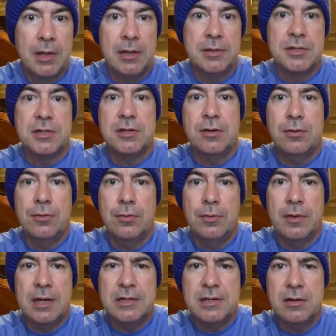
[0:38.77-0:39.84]
And so
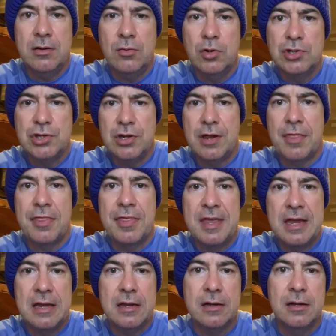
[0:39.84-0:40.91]
that's how I want you to
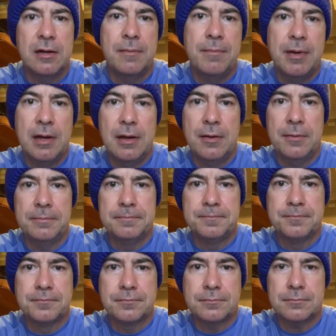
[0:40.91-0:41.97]
think about
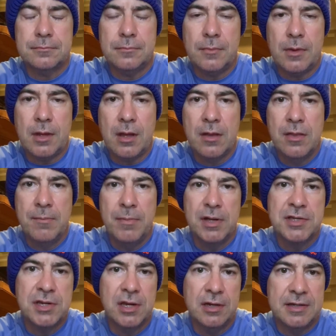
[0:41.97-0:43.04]
the
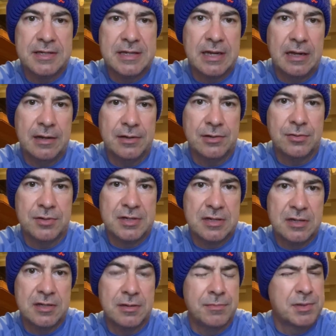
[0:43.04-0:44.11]
musculoskeletal
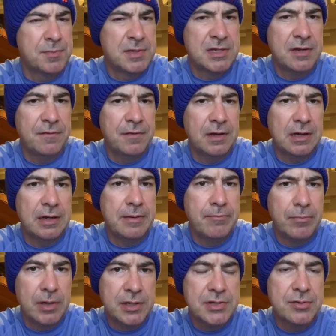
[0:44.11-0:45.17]
system, specifically
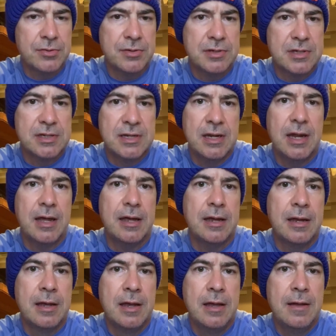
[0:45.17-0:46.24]
muscles today,
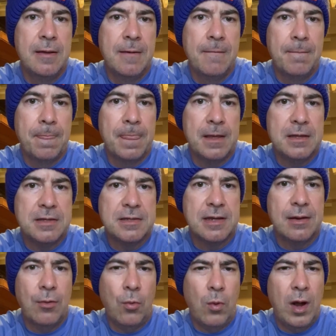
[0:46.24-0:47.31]
is
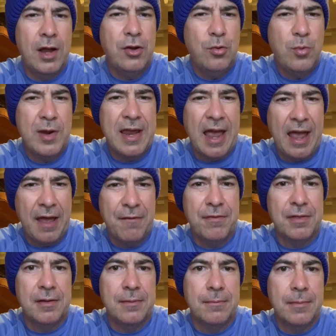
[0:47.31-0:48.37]
that why do we
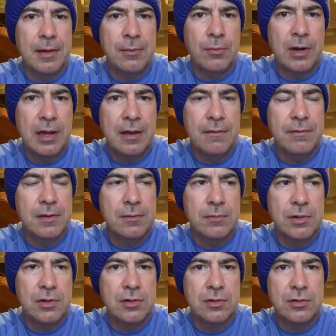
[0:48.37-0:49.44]
have them? And we have
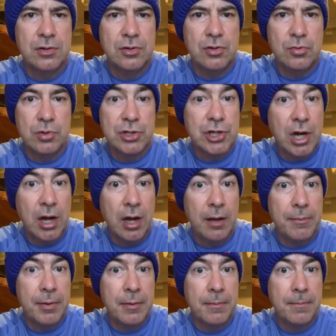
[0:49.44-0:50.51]
them to do a
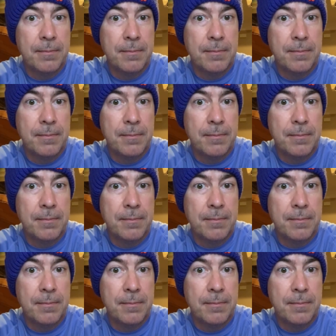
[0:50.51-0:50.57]
job,